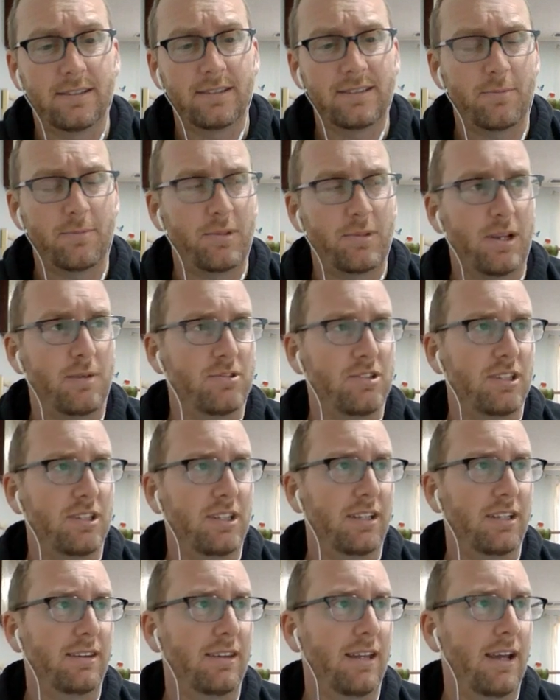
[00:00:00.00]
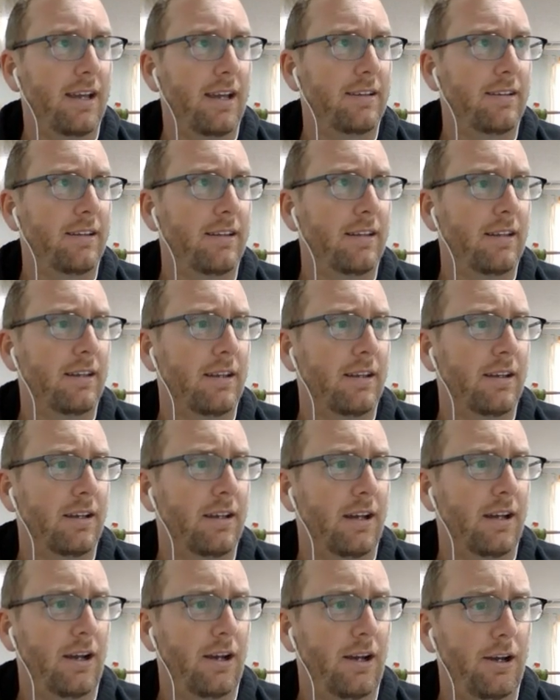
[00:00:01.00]
And sometimes you get that
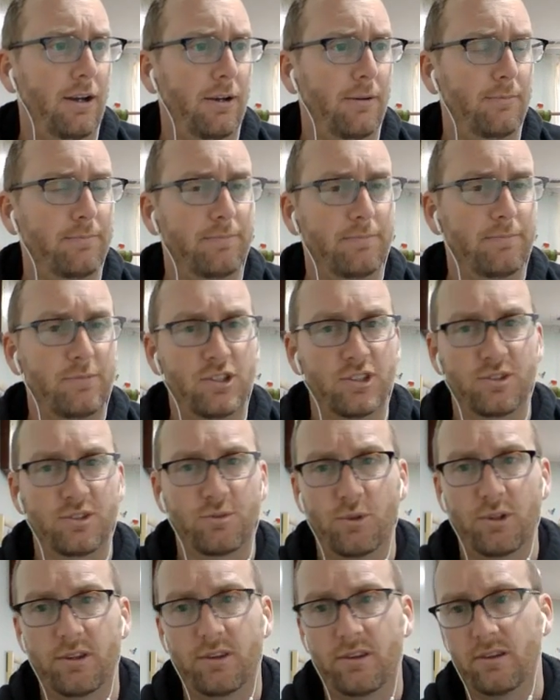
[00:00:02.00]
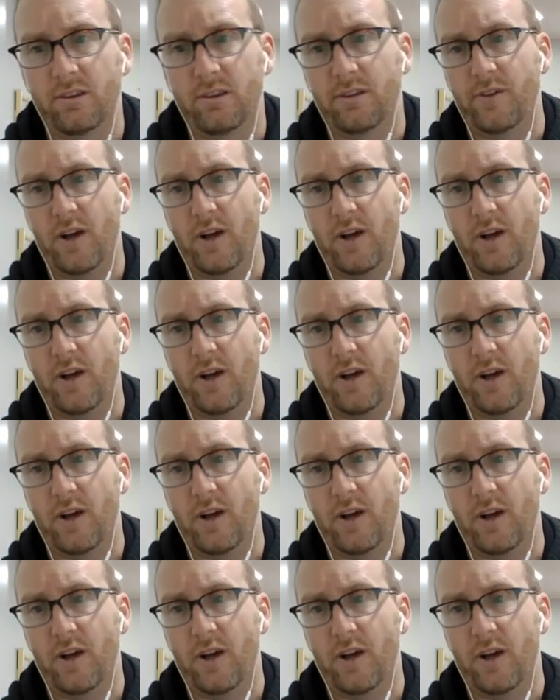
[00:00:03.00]
just with the